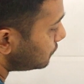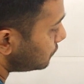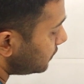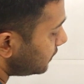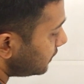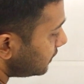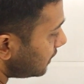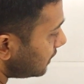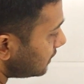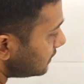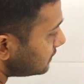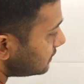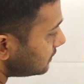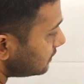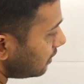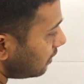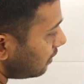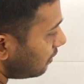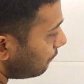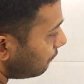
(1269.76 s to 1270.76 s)
ligands.
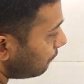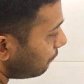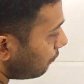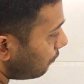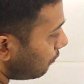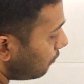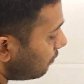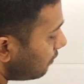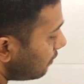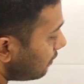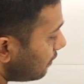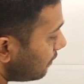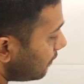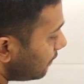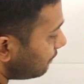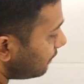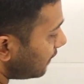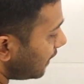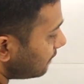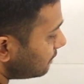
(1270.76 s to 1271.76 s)
There are 4,
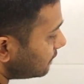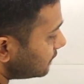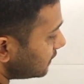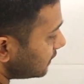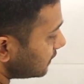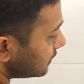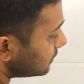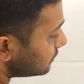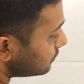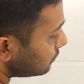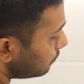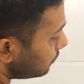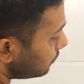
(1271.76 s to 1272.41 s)
5, 6. So